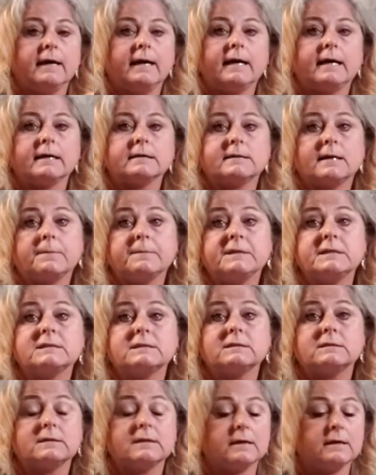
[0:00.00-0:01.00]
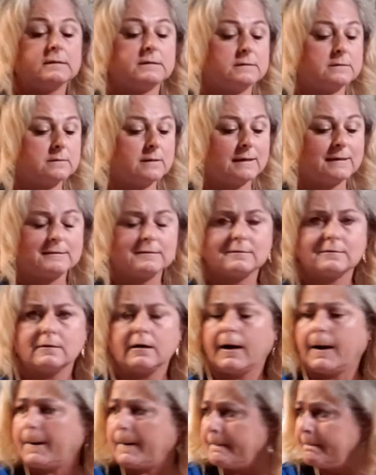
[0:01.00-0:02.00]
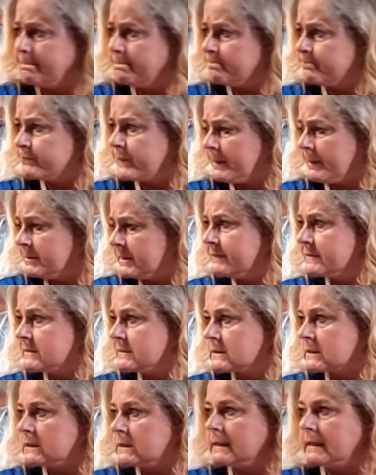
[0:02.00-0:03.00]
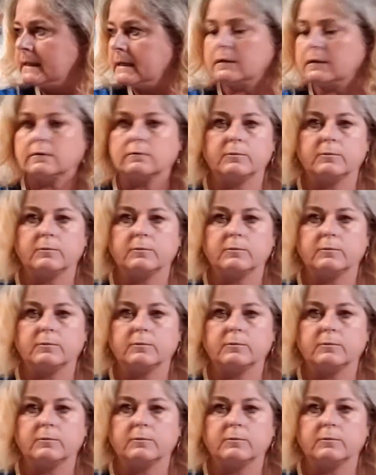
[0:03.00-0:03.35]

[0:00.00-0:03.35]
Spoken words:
except it's I believe it's clear